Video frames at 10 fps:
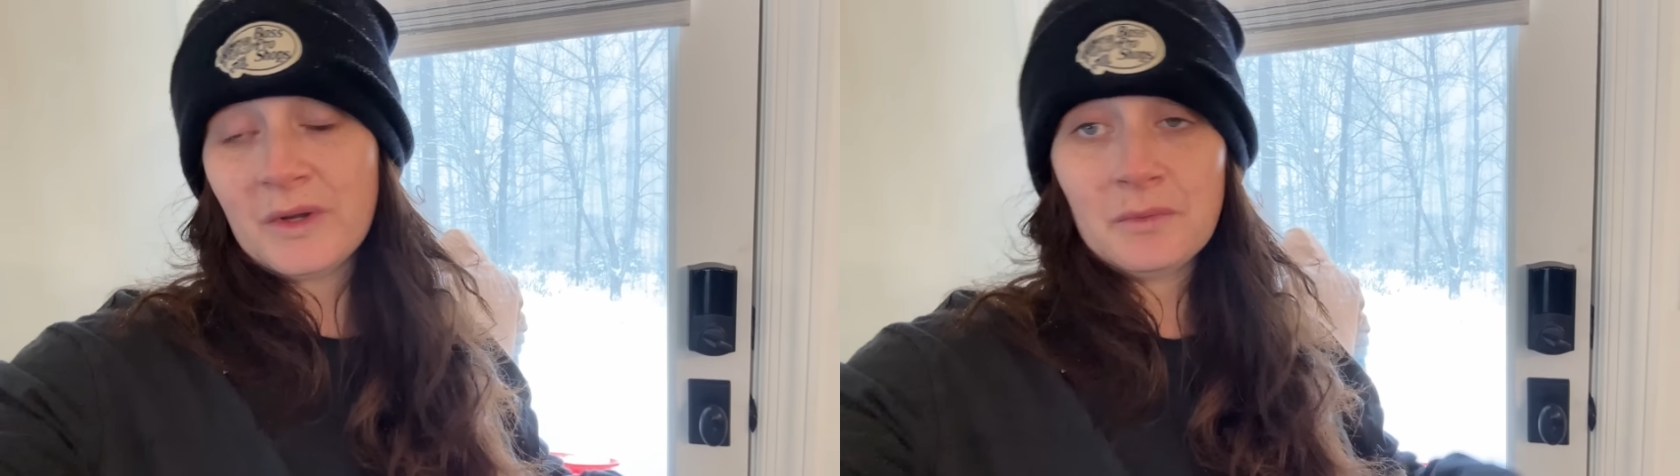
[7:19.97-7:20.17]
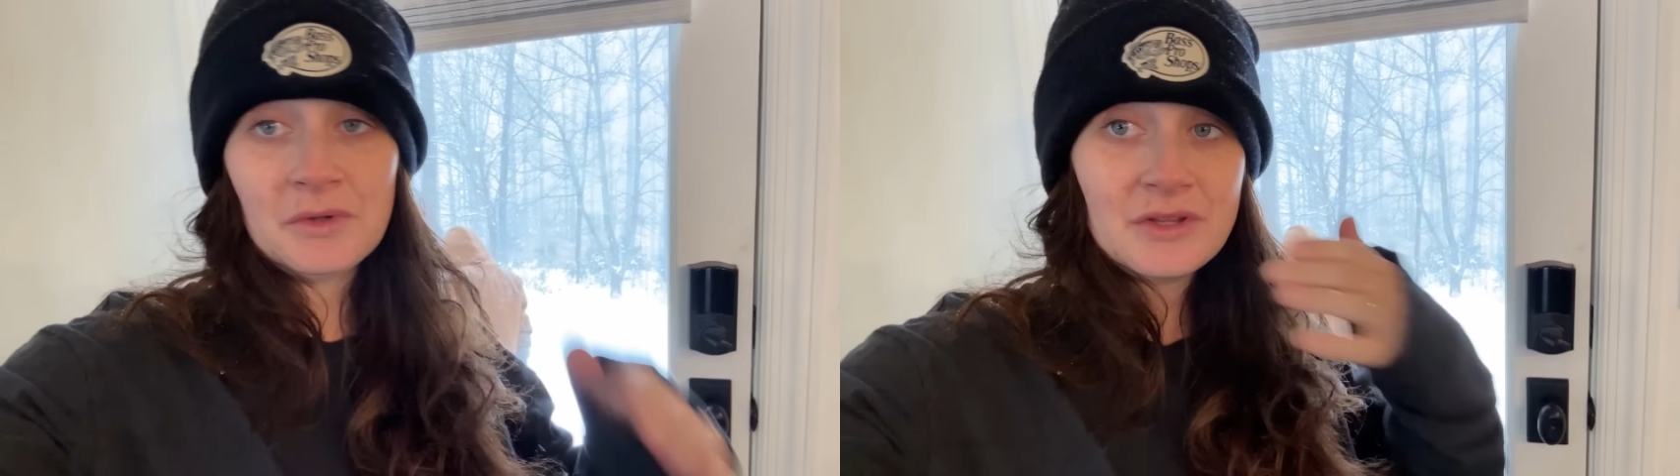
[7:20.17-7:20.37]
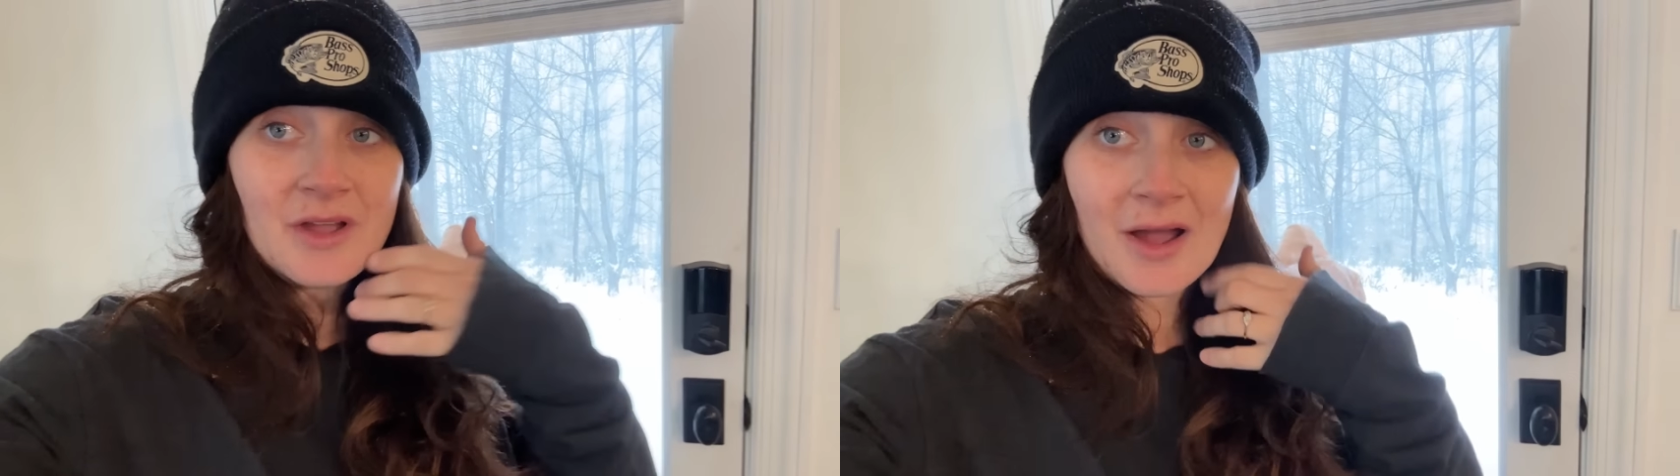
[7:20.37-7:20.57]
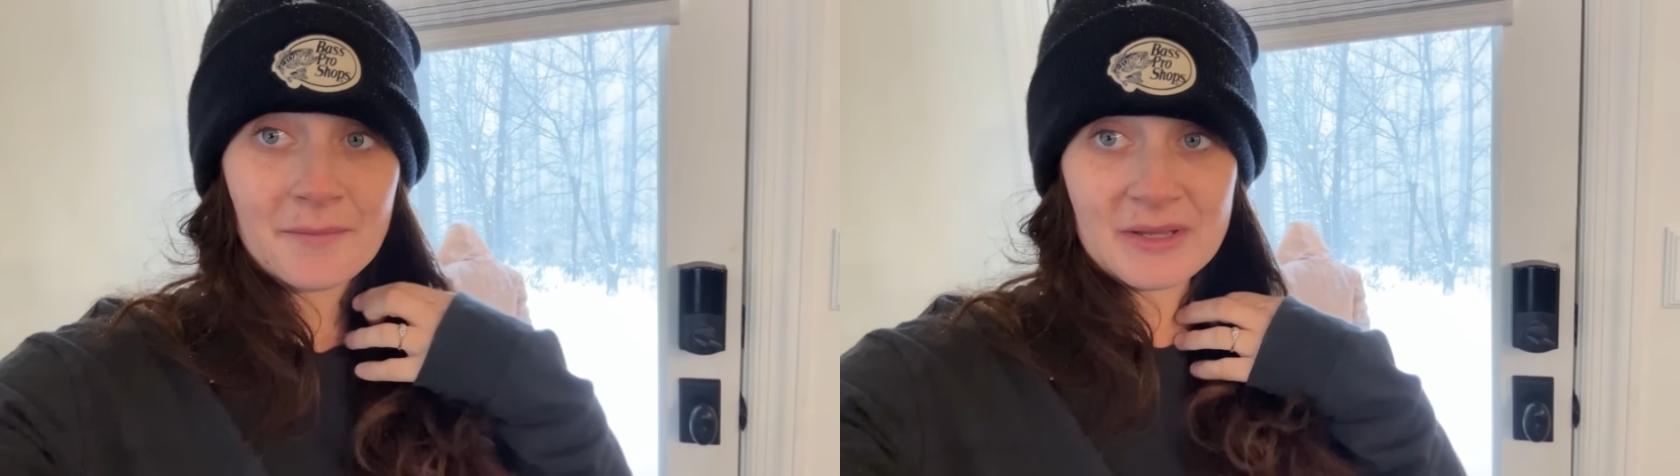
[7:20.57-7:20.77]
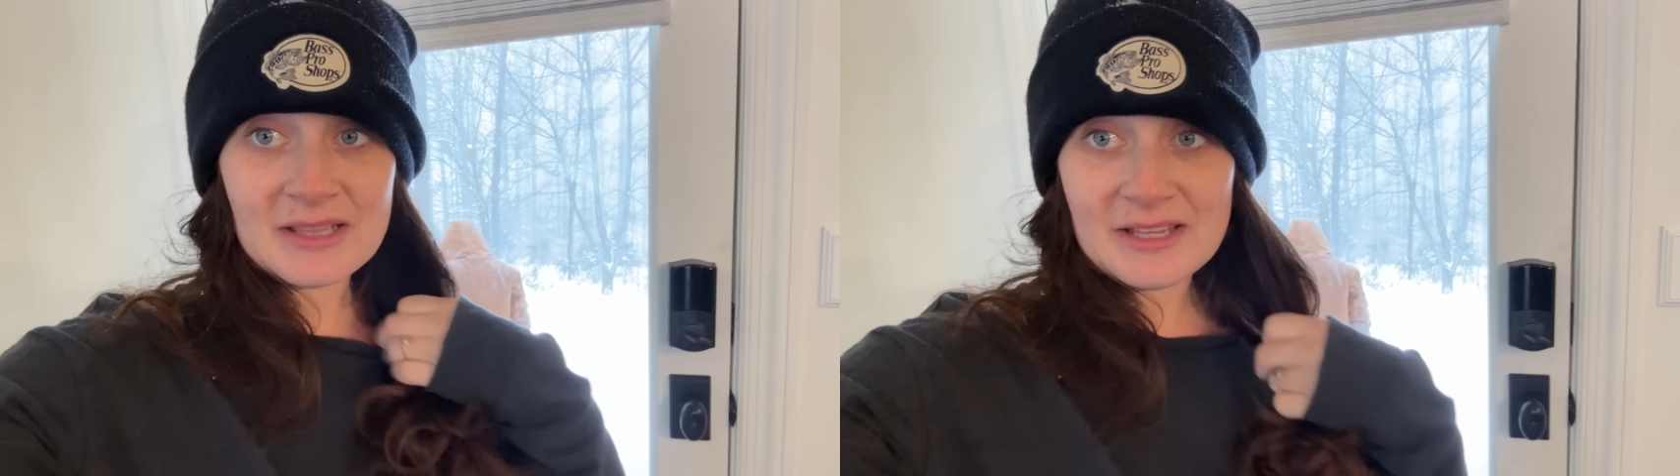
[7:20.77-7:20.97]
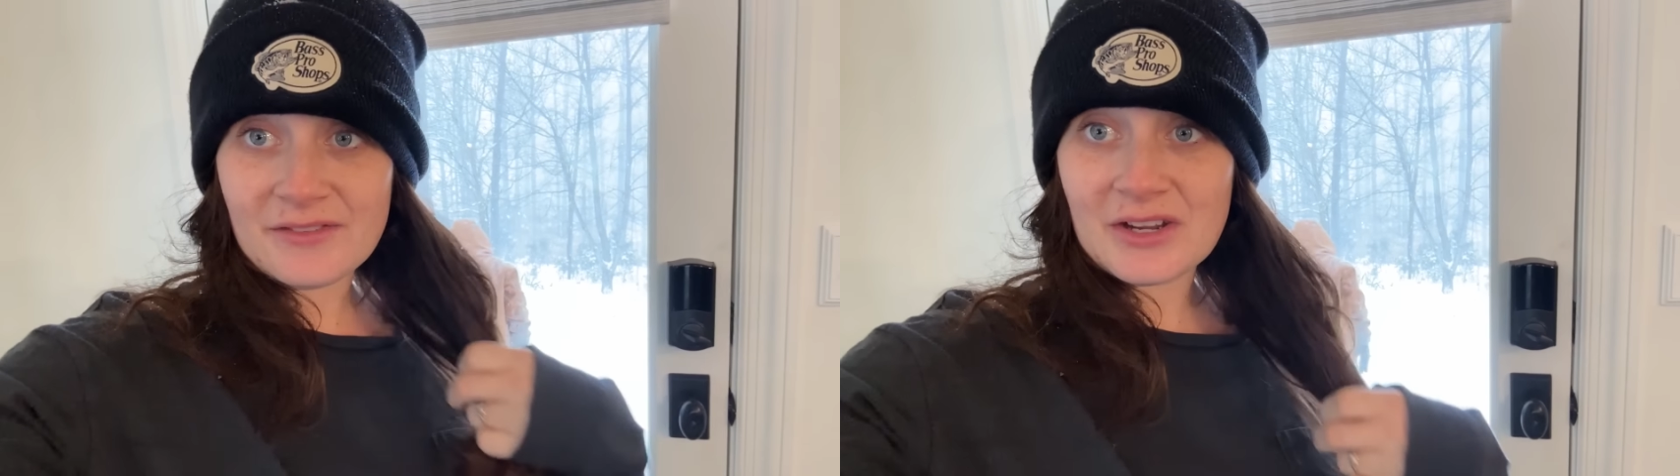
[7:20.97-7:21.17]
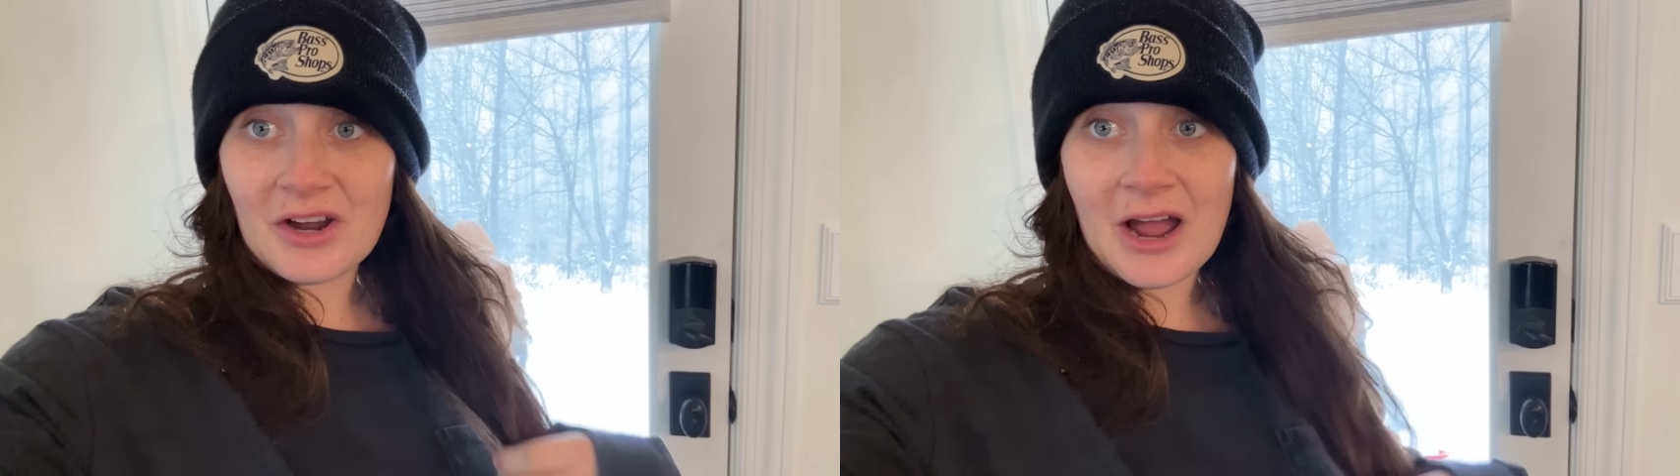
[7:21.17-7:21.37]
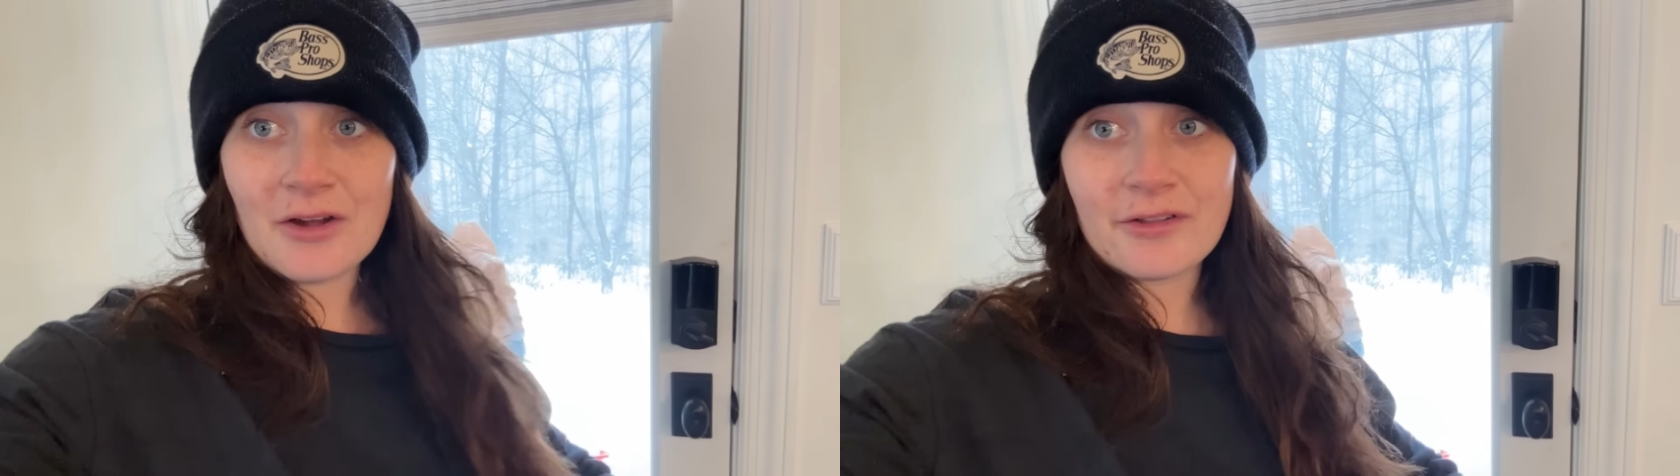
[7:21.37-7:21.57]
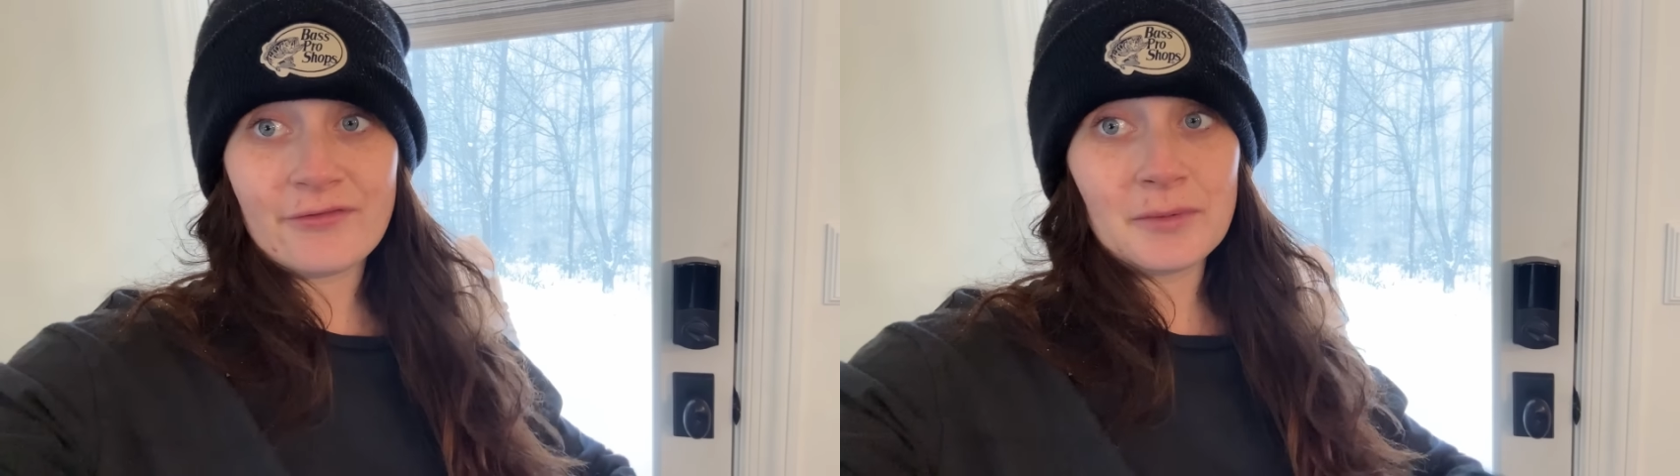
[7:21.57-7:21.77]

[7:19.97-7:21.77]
We will not be leaving our house